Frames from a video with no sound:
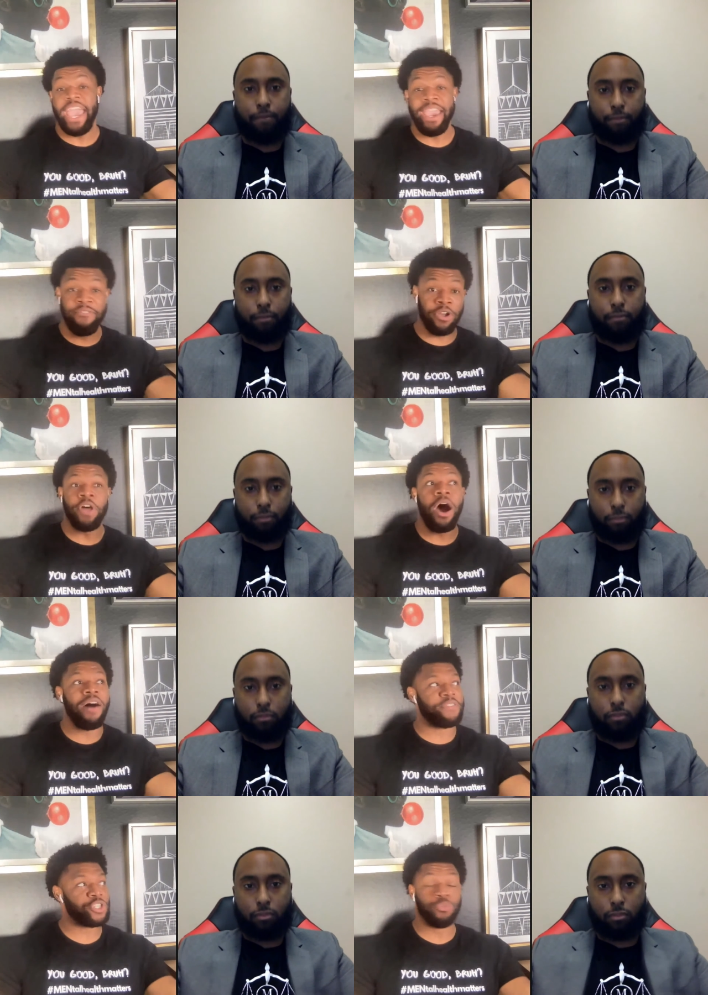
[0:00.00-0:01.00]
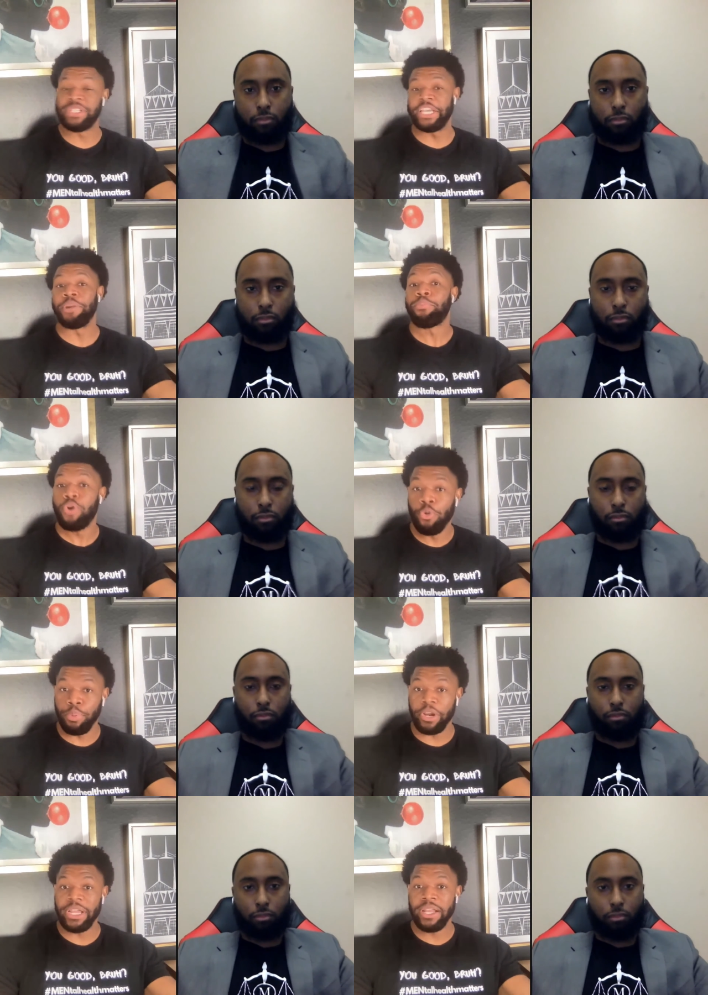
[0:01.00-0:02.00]
Speaker 1: the behavior of the officer was
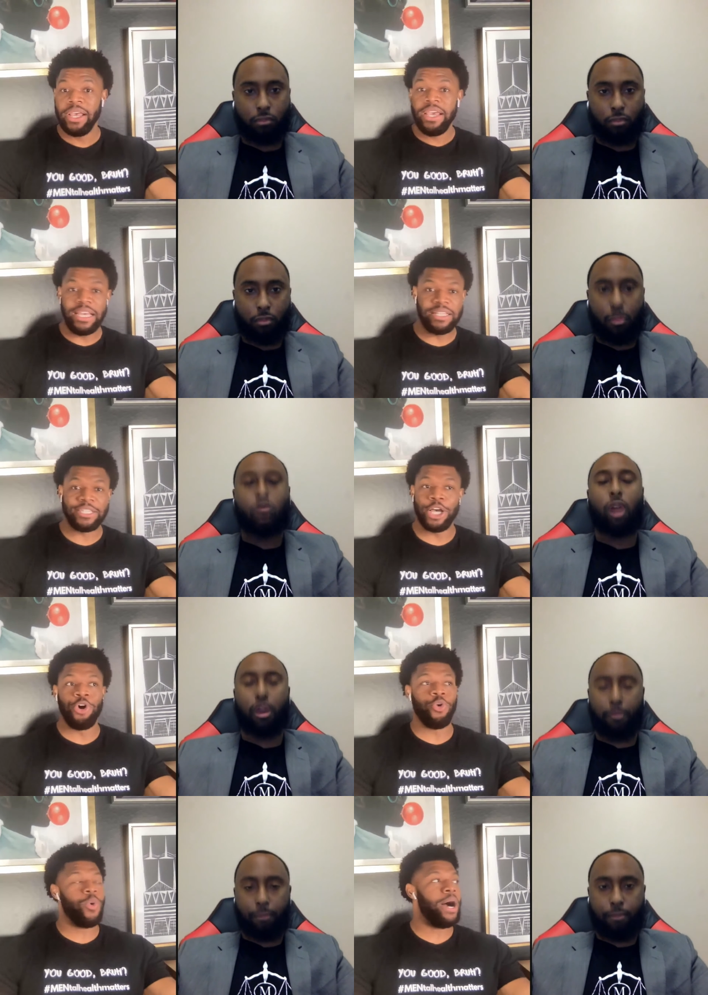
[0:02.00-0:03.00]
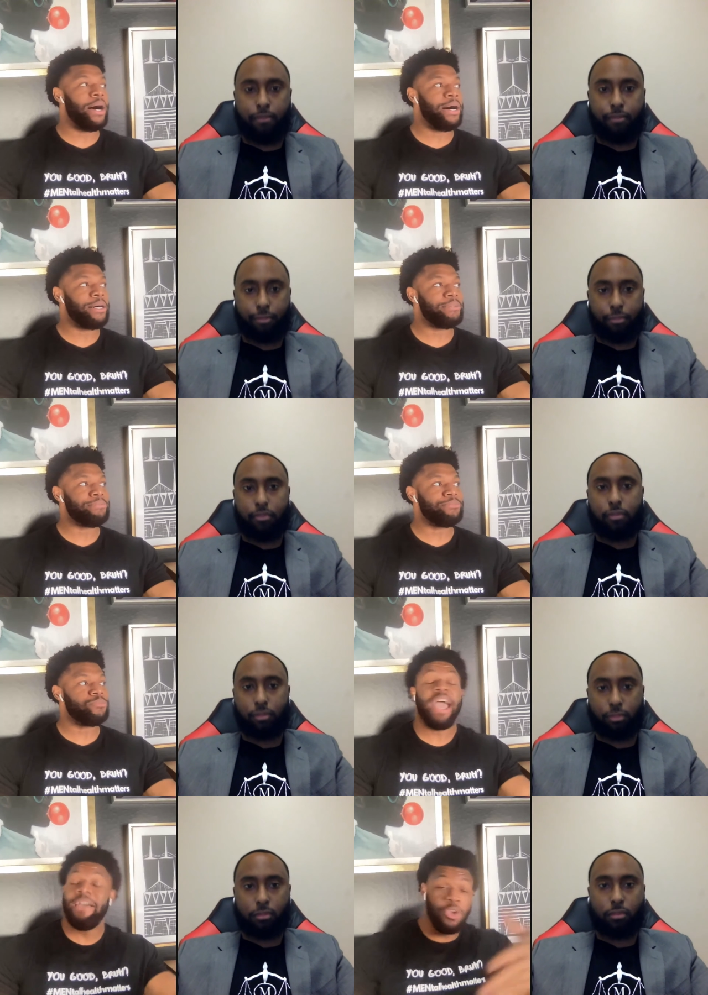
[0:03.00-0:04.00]
inappropriate, and so right. um,
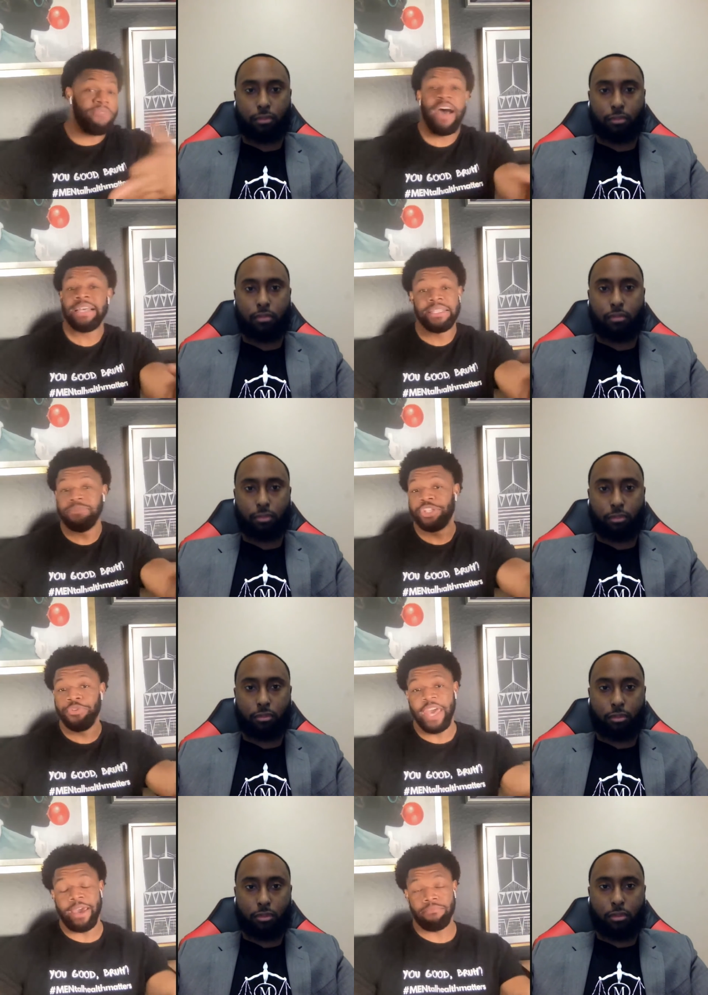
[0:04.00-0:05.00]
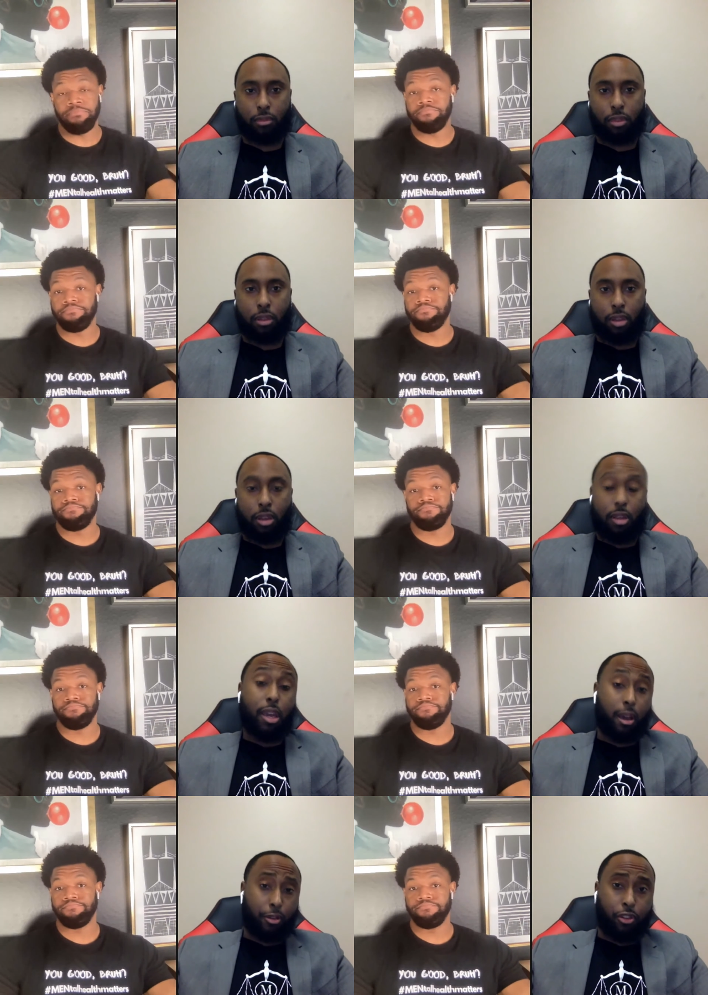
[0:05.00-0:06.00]
have you advised them to do that?
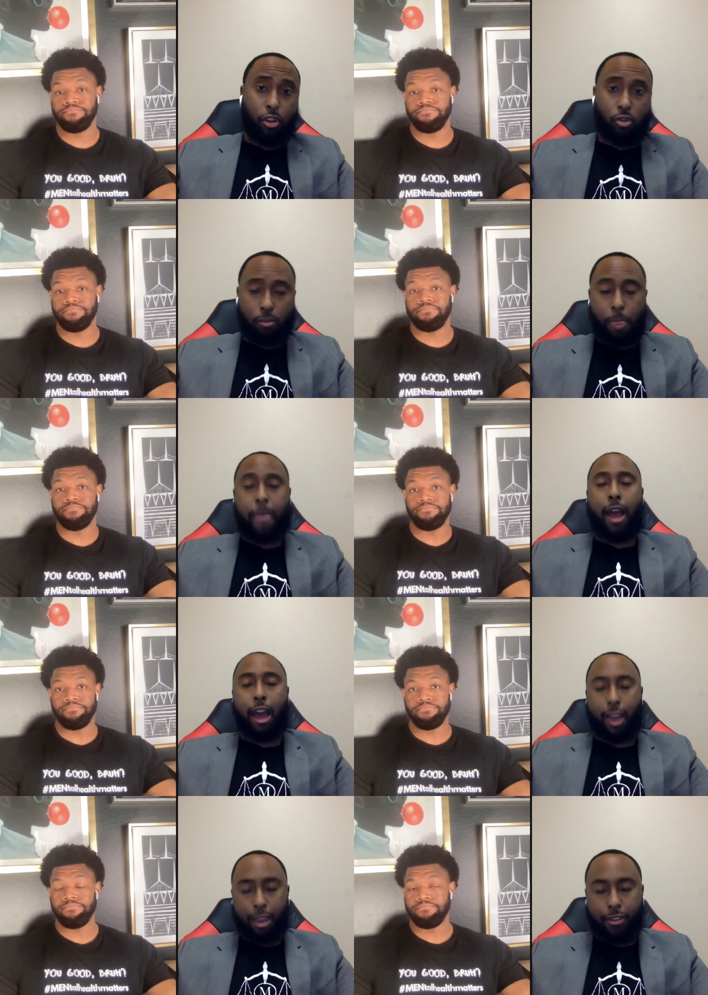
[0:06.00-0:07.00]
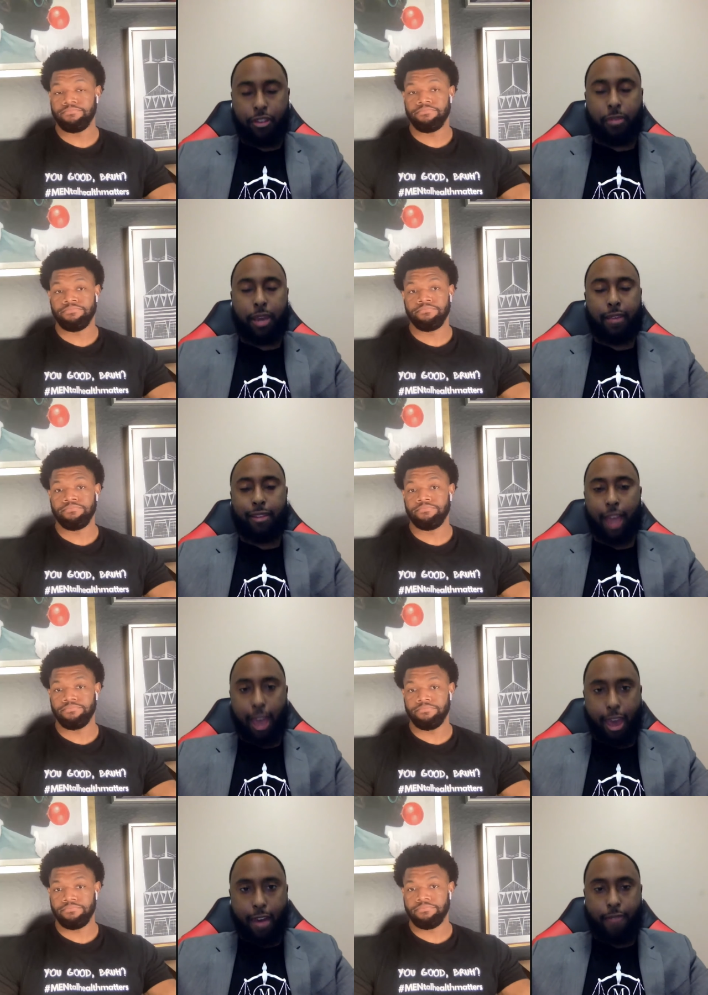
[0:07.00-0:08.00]
Speaker 2: Yeah. So I, in some cases,
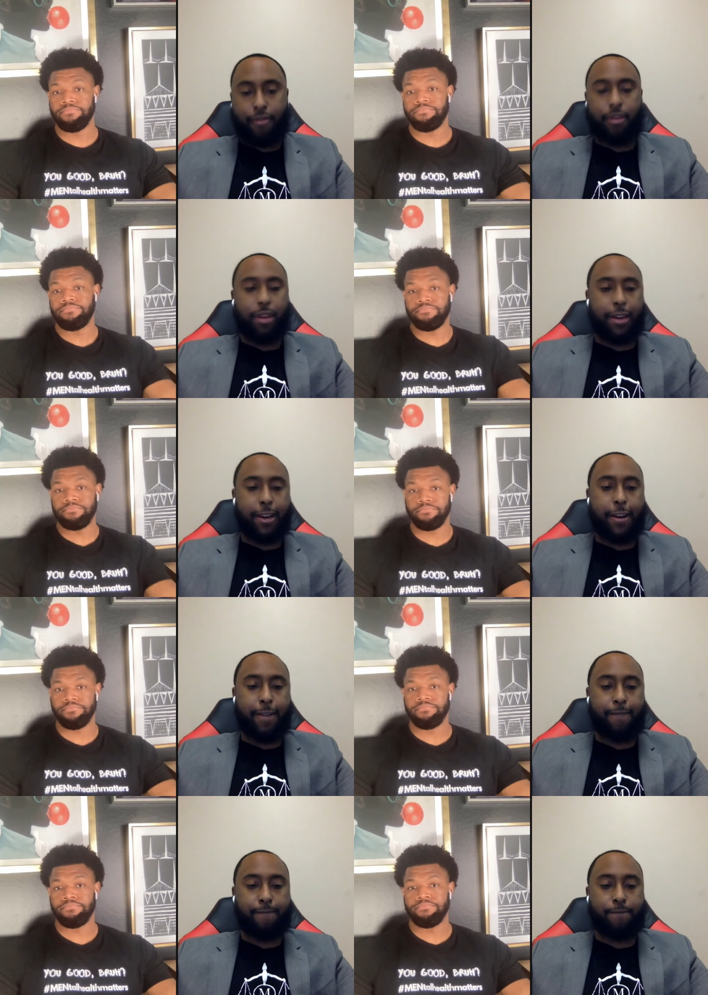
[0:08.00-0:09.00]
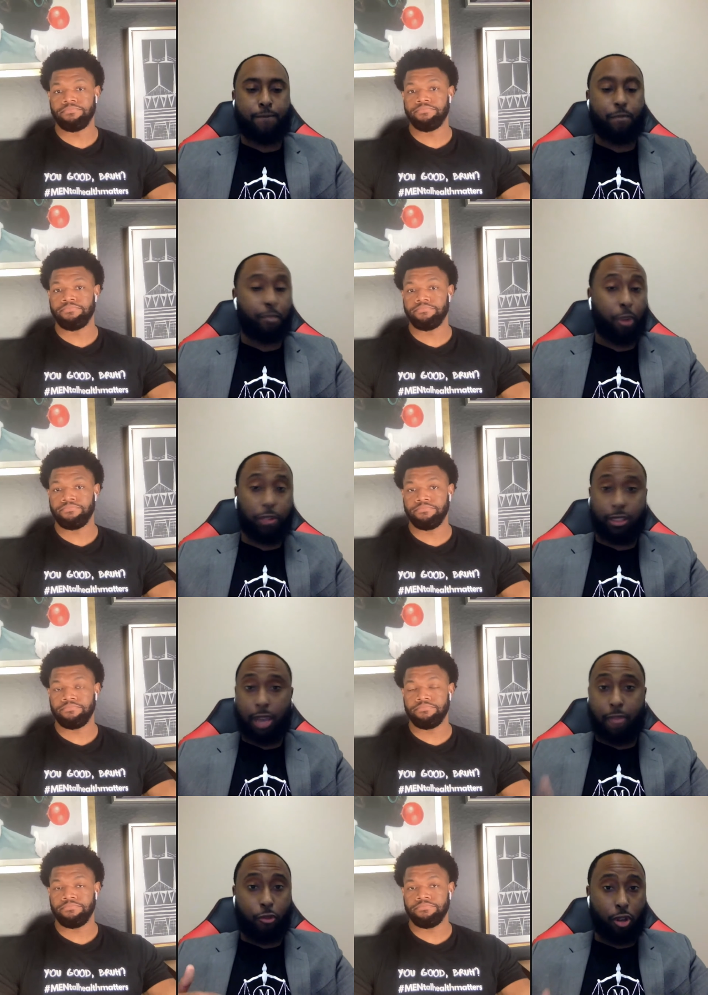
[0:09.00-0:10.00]
I have. Um, most
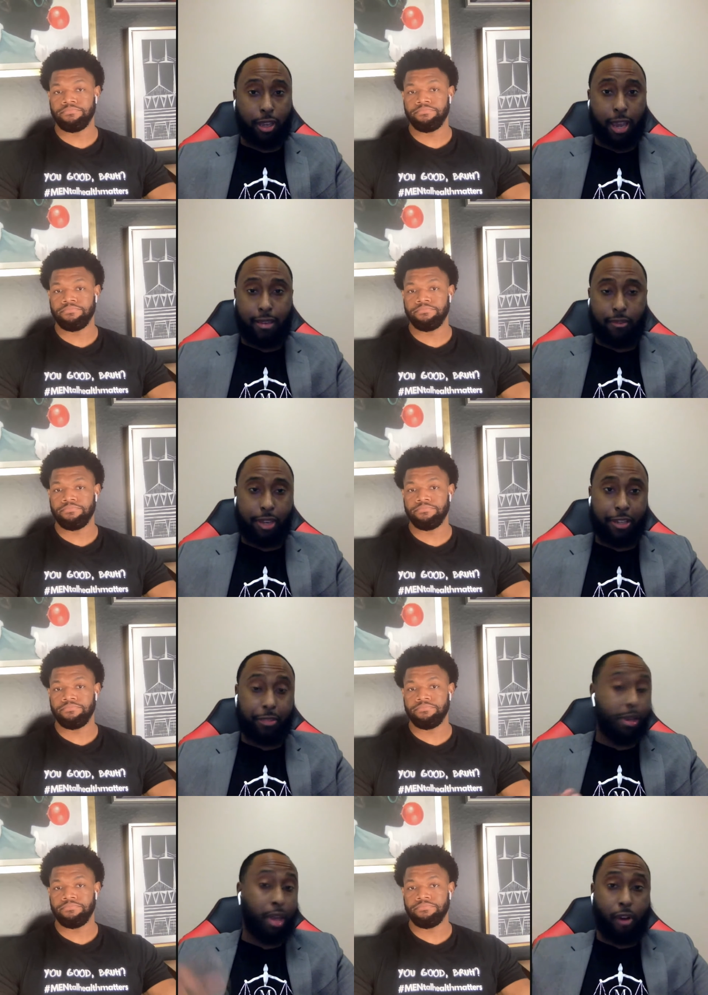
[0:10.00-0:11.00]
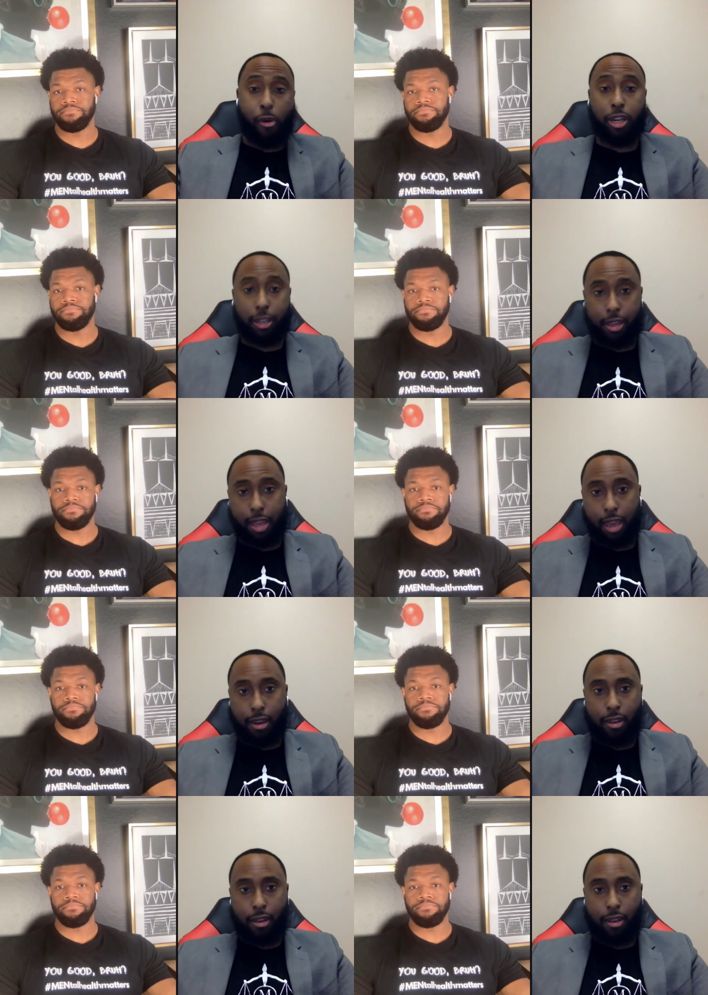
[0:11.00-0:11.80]
of the time, before the case even gets to me, they've already done